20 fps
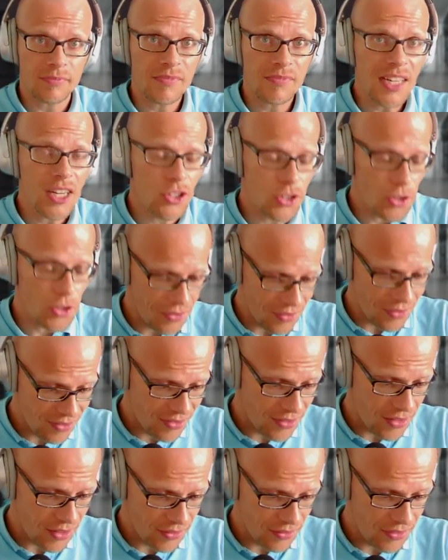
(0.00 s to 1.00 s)
So
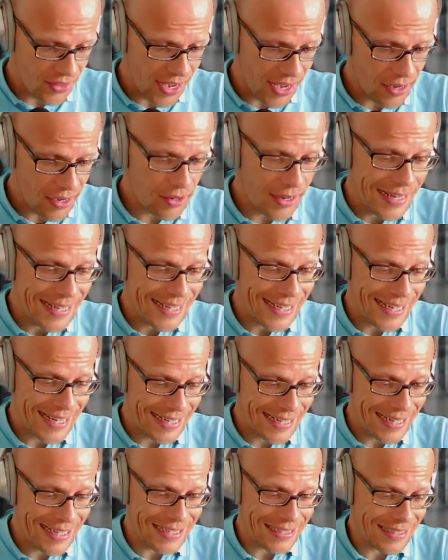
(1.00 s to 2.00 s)
there it
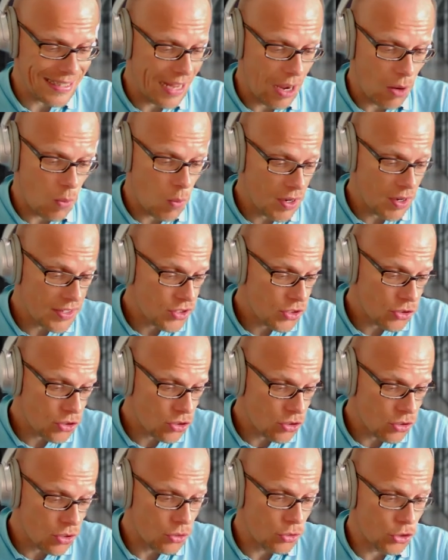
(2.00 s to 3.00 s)
is. Now, what is your
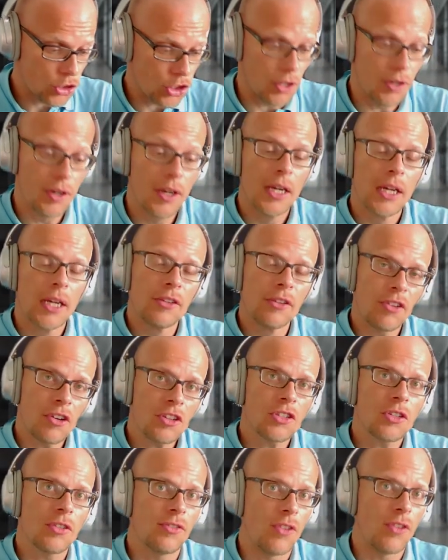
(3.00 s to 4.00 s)
solution?
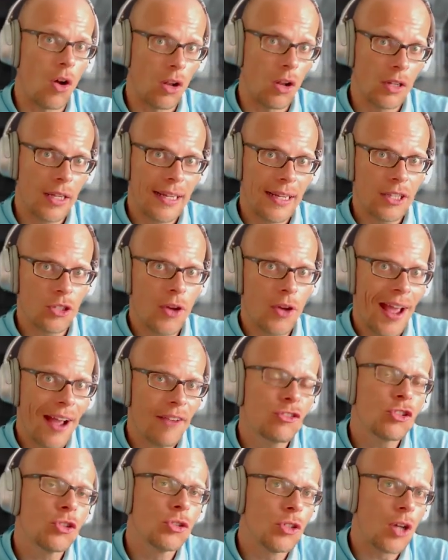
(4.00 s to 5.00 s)
First of all, you have
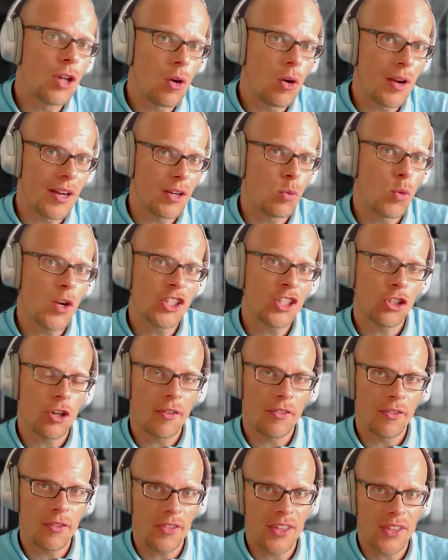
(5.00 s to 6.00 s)
to know in which
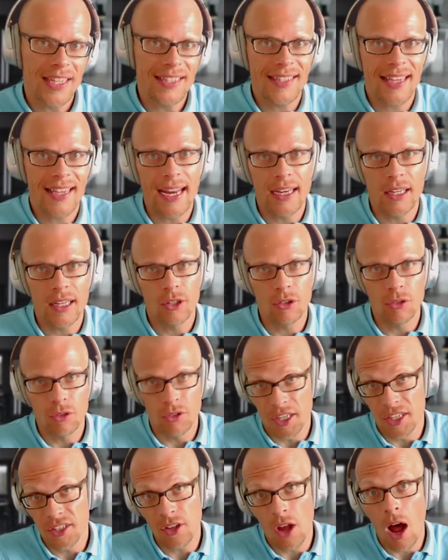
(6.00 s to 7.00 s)
of these
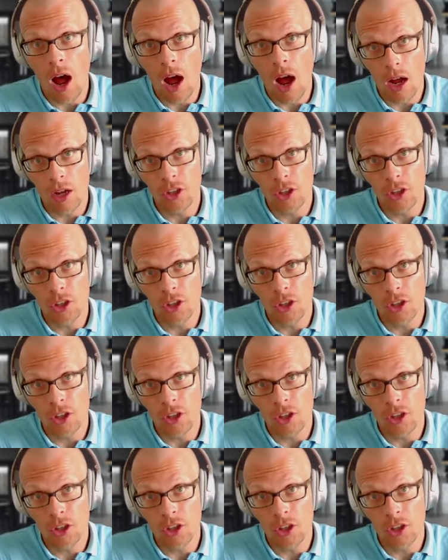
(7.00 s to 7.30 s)
categories are